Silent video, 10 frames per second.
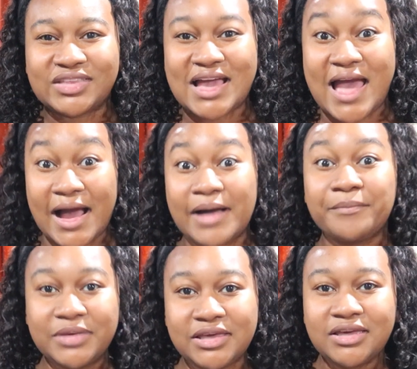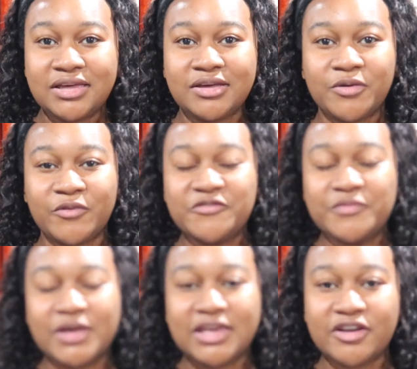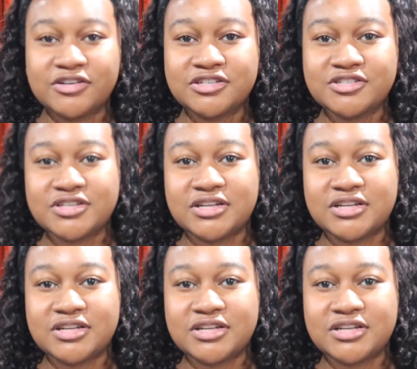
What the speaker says: happy with my characters